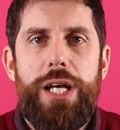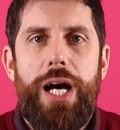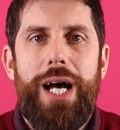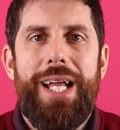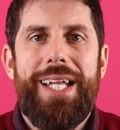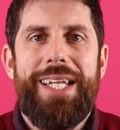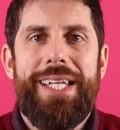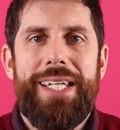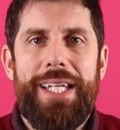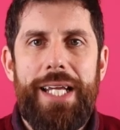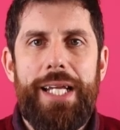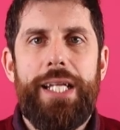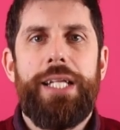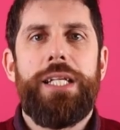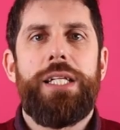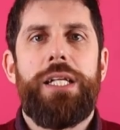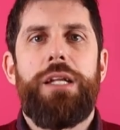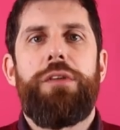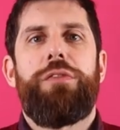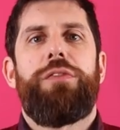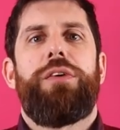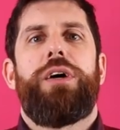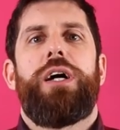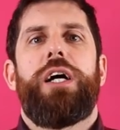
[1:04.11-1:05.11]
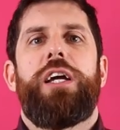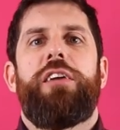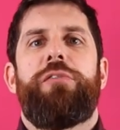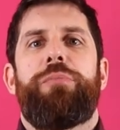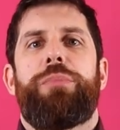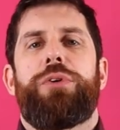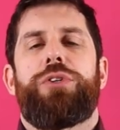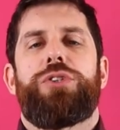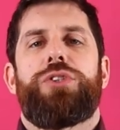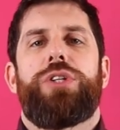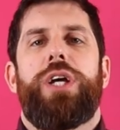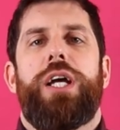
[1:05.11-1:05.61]
a
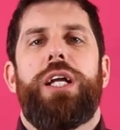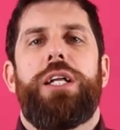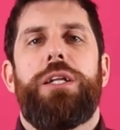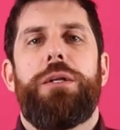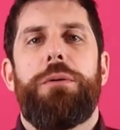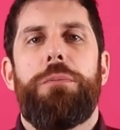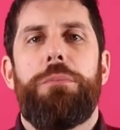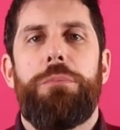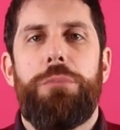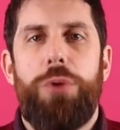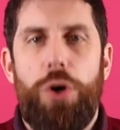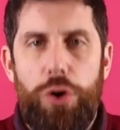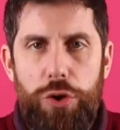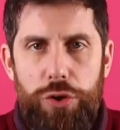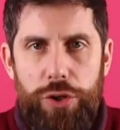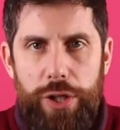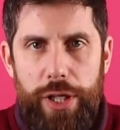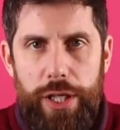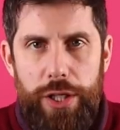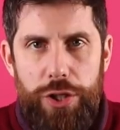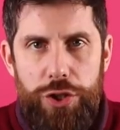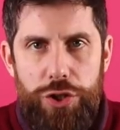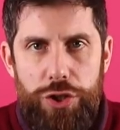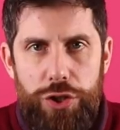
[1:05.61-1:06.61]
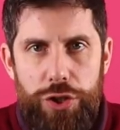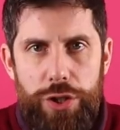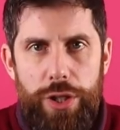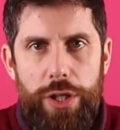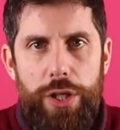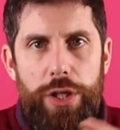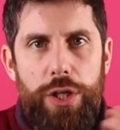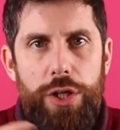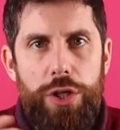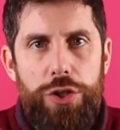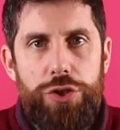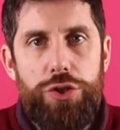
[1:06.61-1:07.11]
95% mortgage.
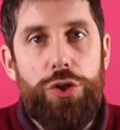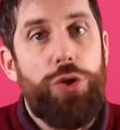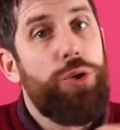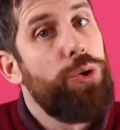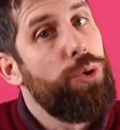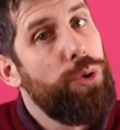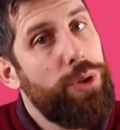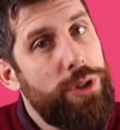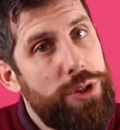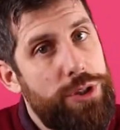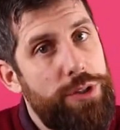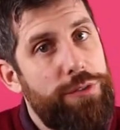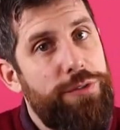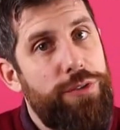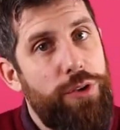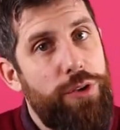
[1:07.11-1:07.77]
So who is it